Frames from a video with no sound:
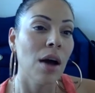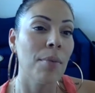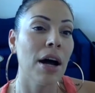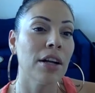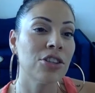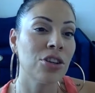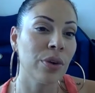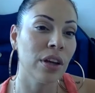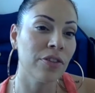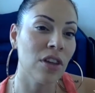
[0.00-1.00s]
Ahmad
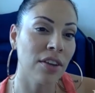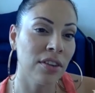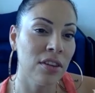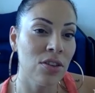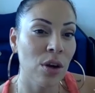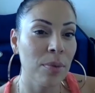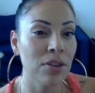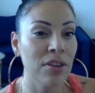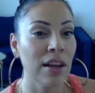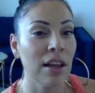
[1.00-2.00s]
Sharif, thoughts on the
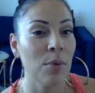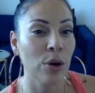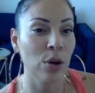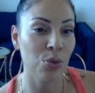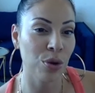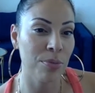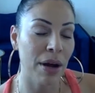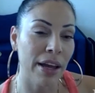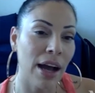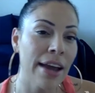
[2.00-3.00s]
Neumann TLM 103
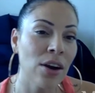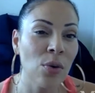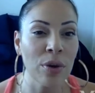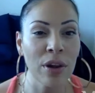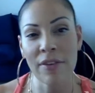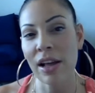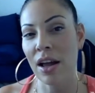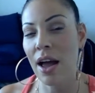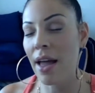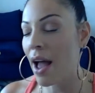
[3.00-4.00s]
mic? I don't really have a
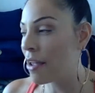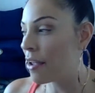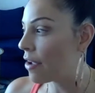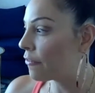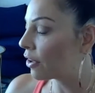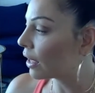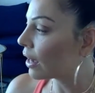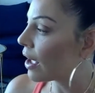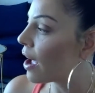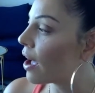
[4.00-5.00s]
lot of, I feel
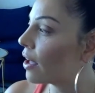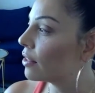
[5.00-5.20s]
like I